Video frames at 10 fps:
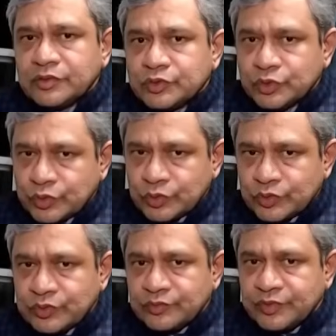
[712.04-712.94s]

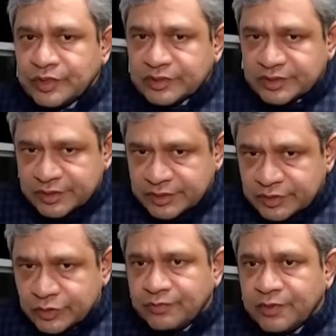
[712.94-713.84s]
So with the
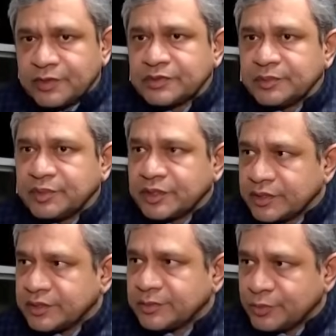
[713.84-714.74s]
success of our
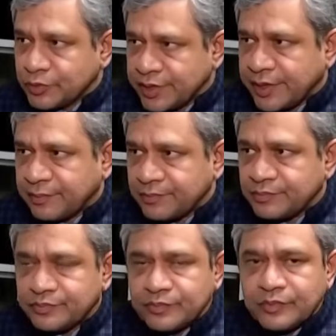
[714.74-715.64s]
semiconductor program,
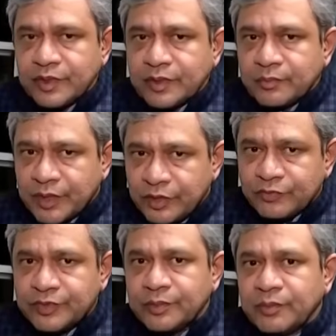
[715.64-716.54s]
many
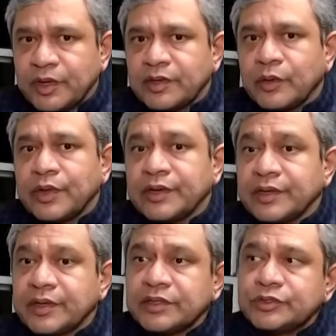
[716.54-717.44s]
of them are now
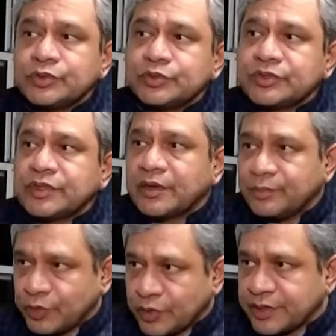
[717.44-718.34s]
encouraged to start
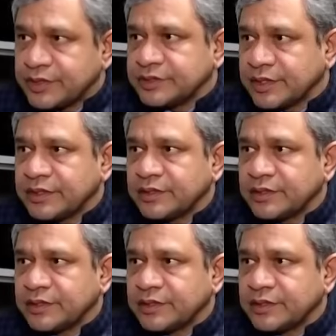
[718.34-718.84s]
product design